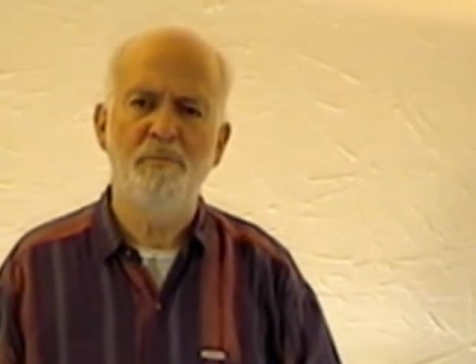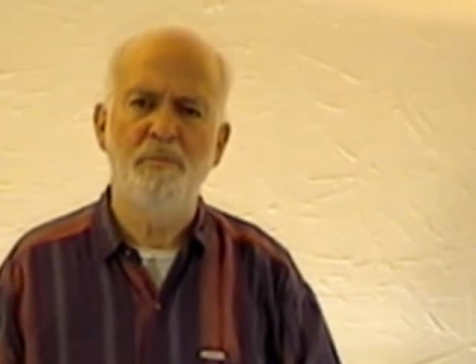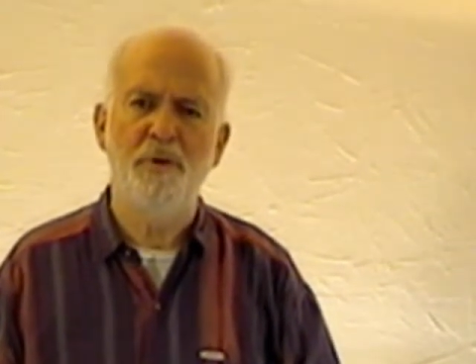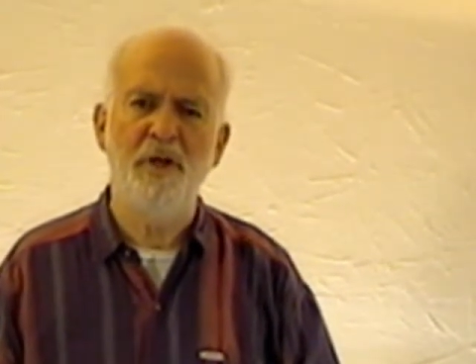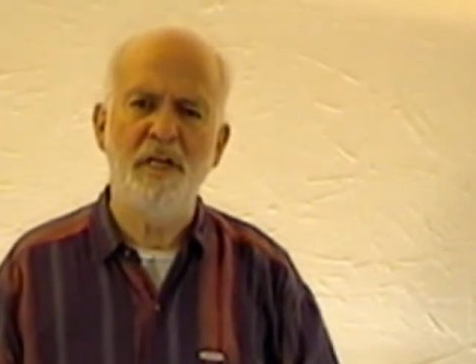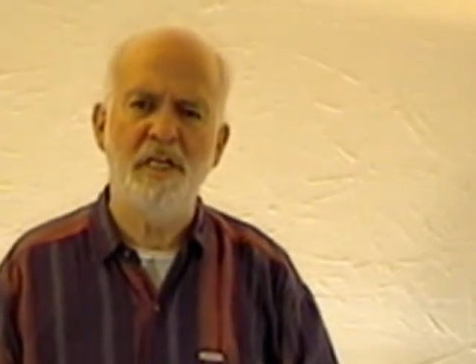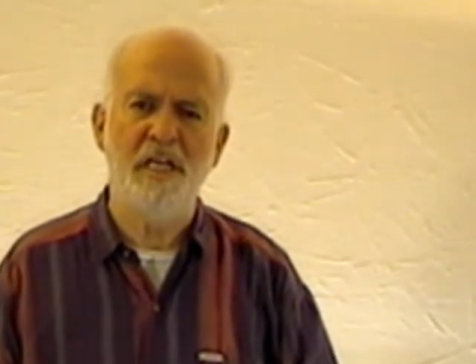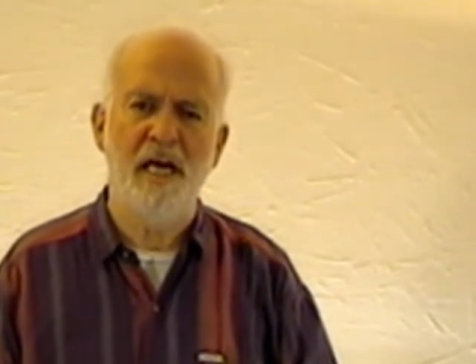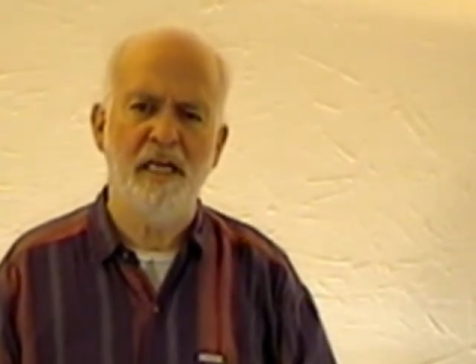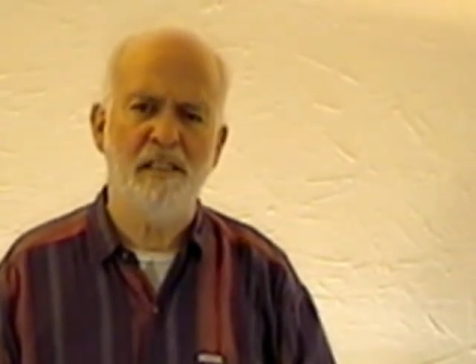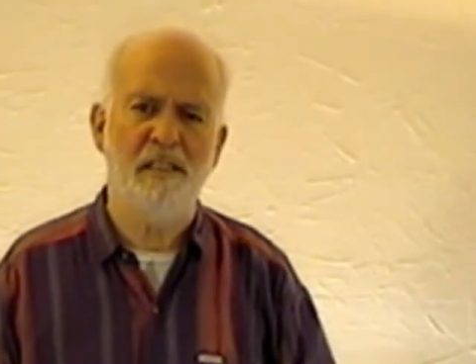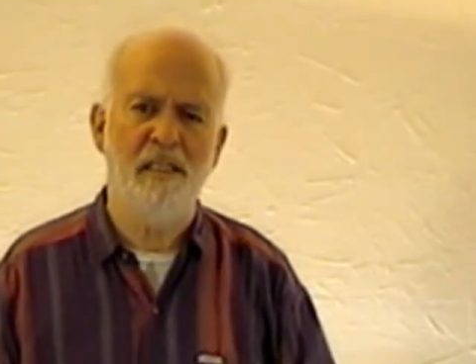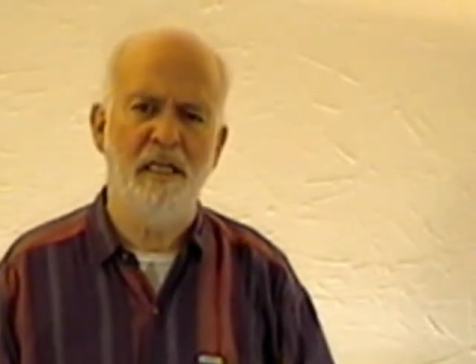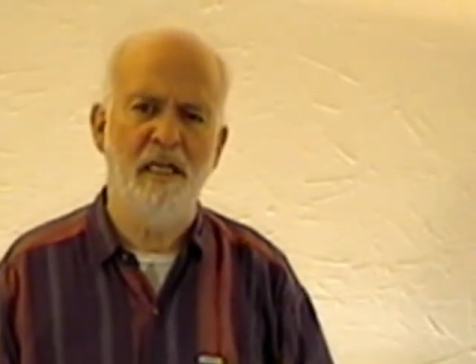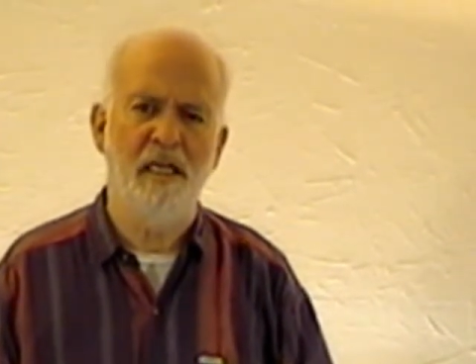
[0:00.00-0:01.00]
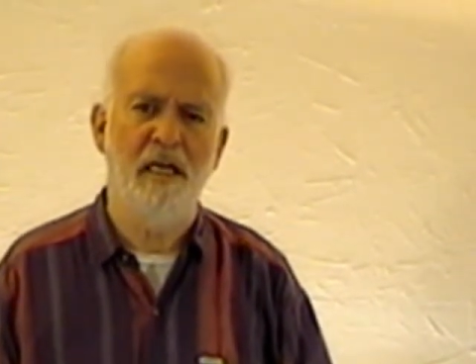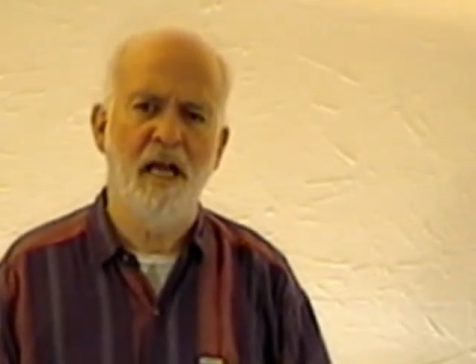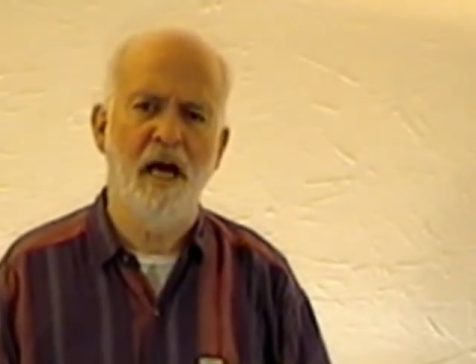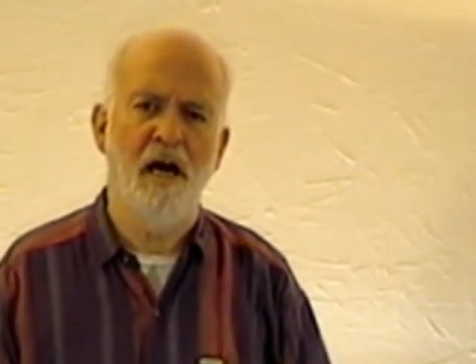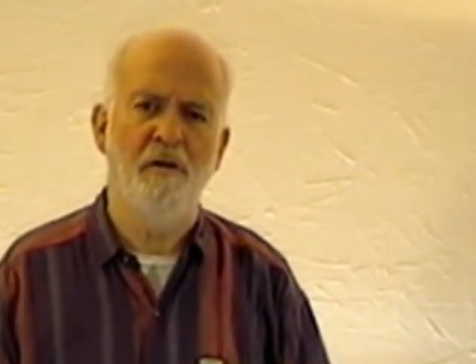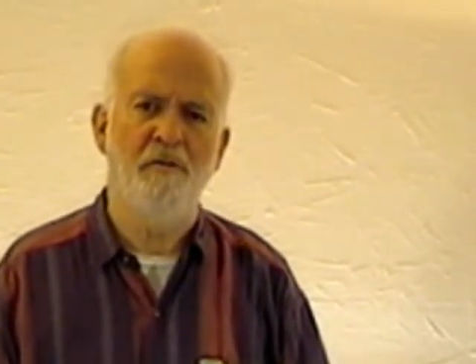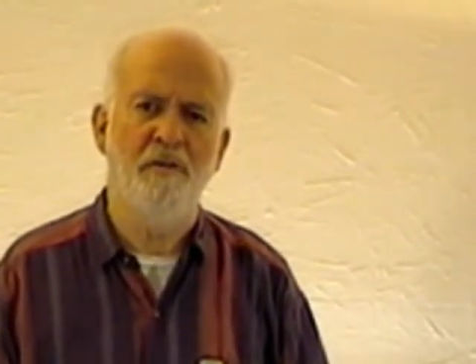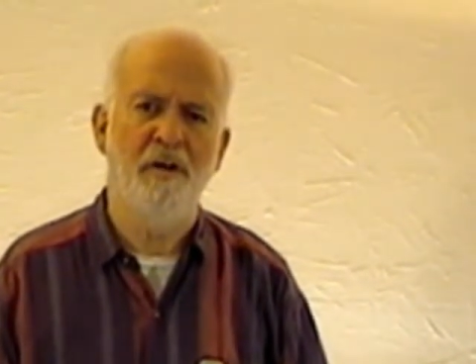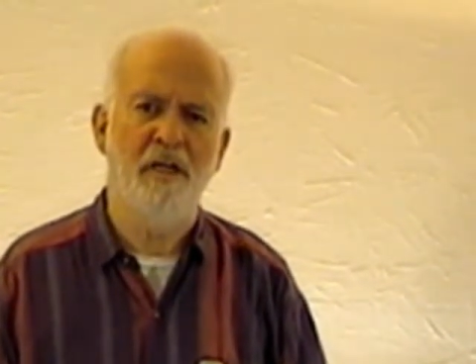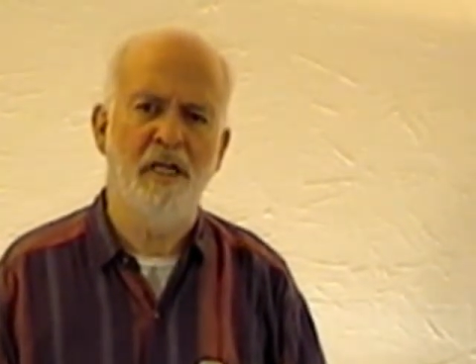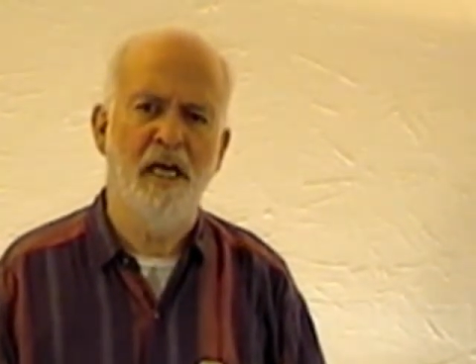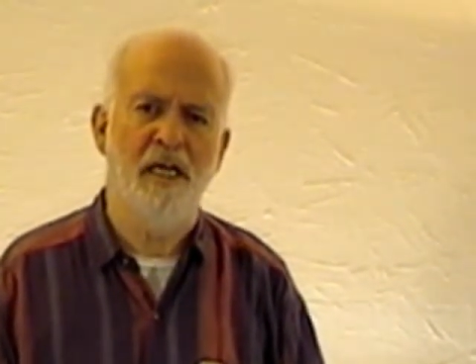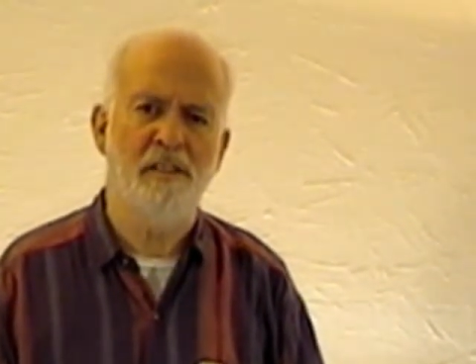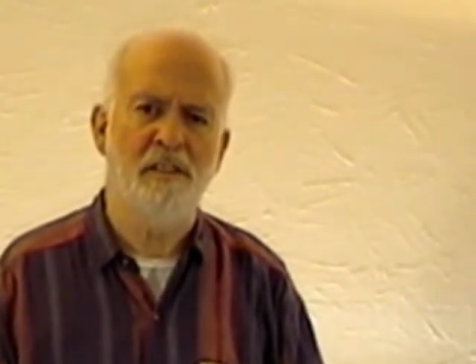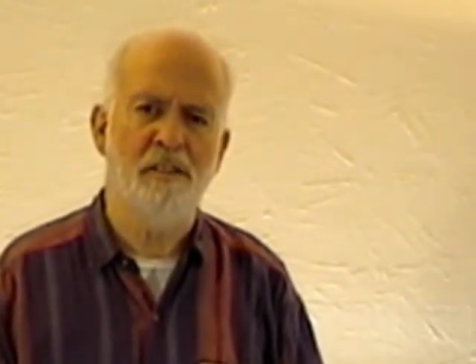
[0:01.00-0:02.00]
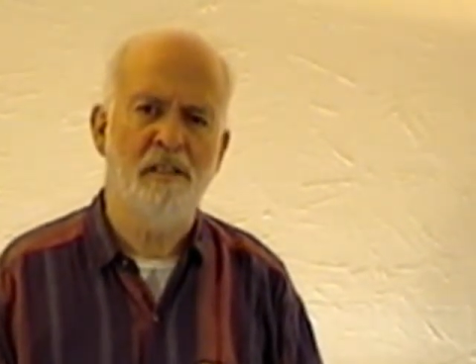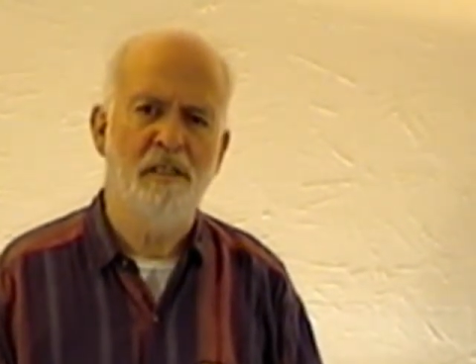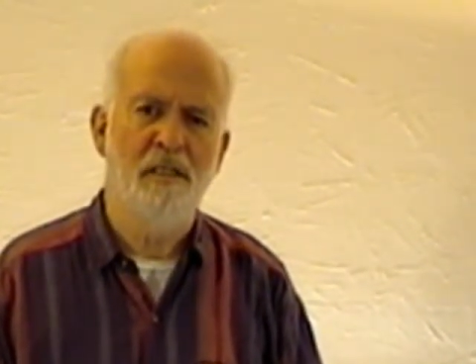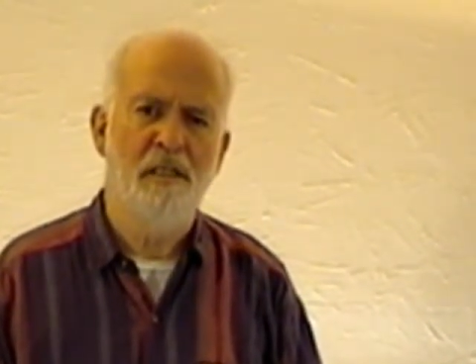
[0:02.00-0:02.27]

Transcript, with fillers: pretext that he now forgets